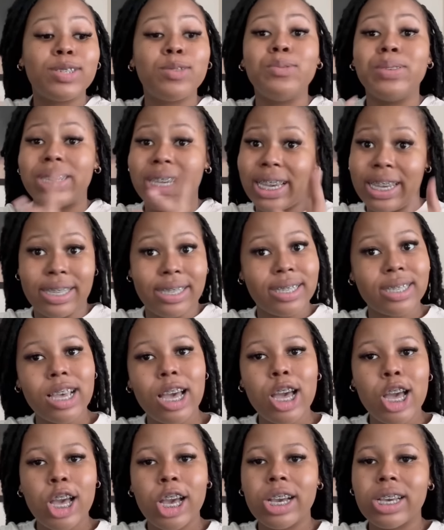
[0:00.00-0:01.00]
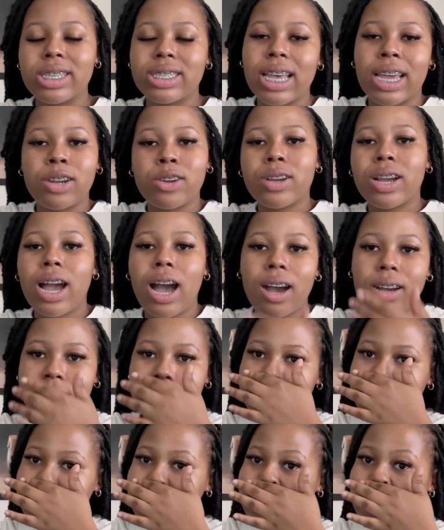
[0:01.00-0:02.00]
days. Because I
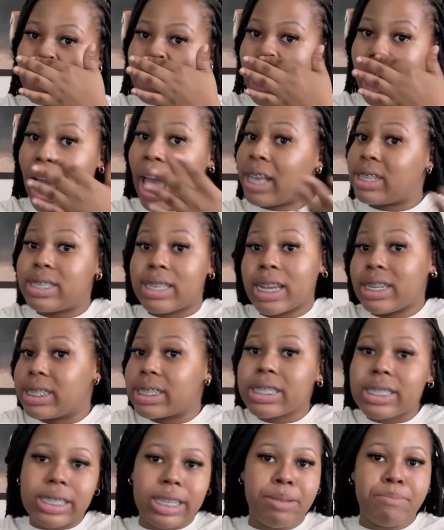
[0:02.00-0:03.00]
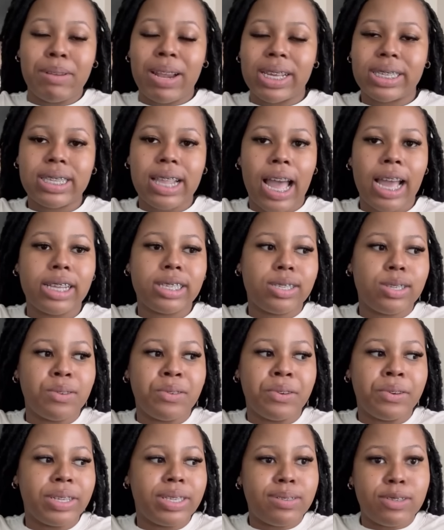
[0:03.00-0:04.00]
didn't sleep last night,
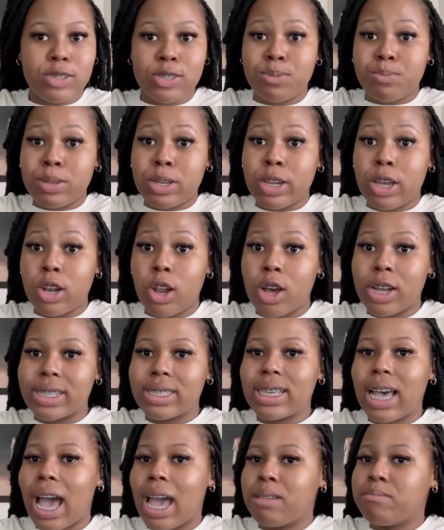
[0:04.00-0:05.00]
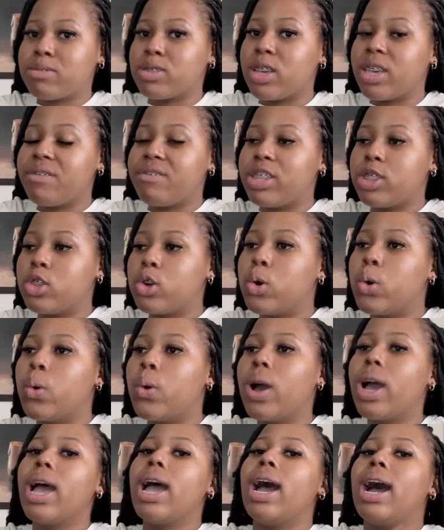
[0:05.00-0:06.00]
so it's just been a long time. So even
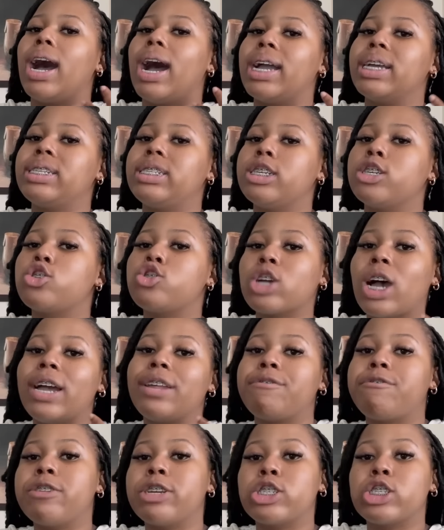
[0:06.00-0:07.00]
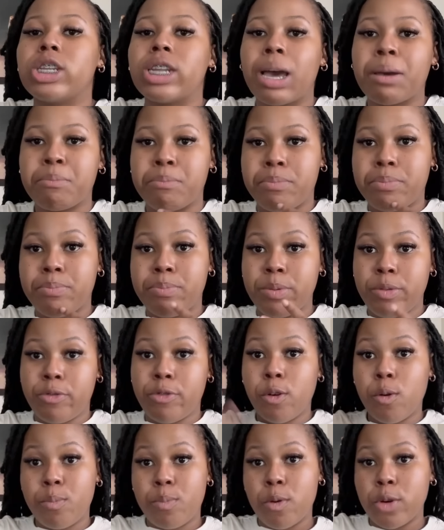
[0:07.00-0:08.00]
though I did try and freshen up
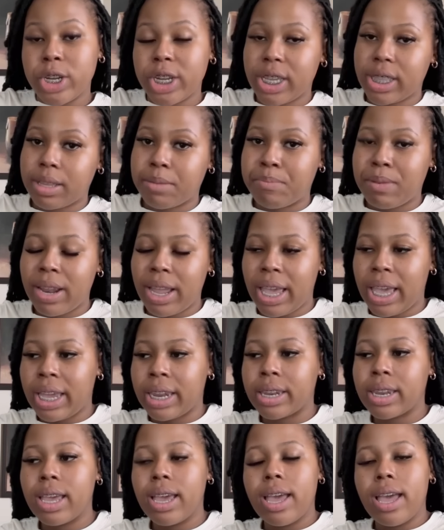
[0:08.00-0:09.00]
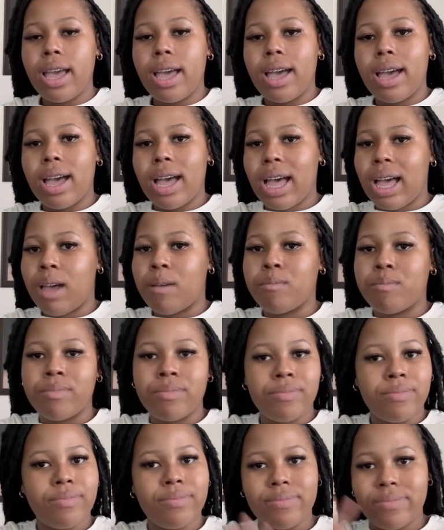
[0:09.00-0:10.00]
before boarding the plane,
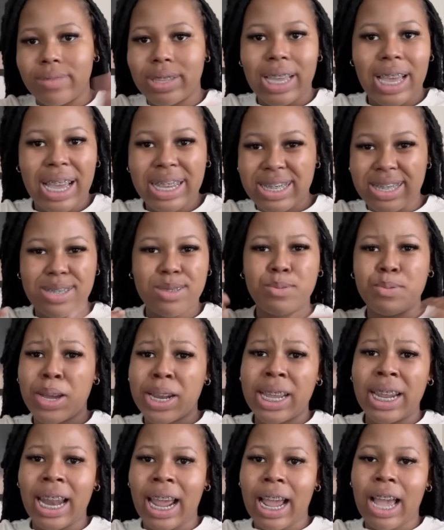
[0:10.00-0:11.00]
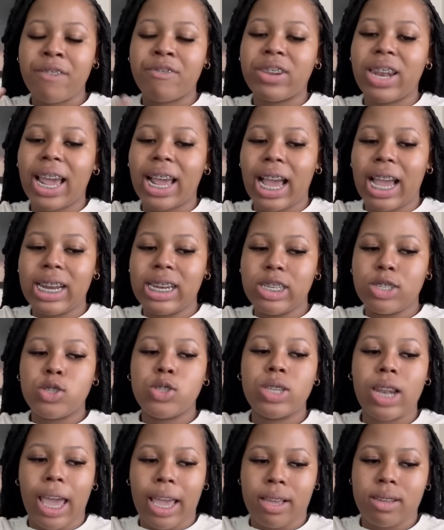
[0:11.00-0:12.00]
I just wanna, like, I feel like I need
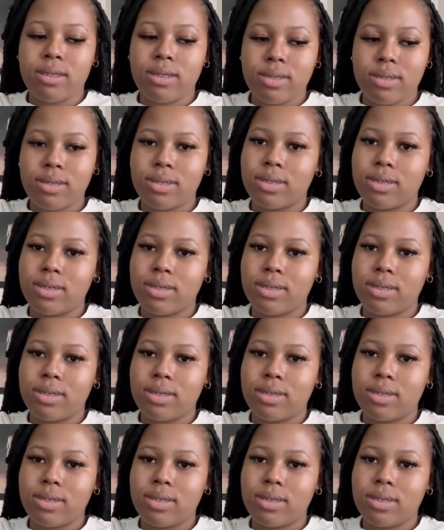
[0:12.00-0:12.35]
to, like,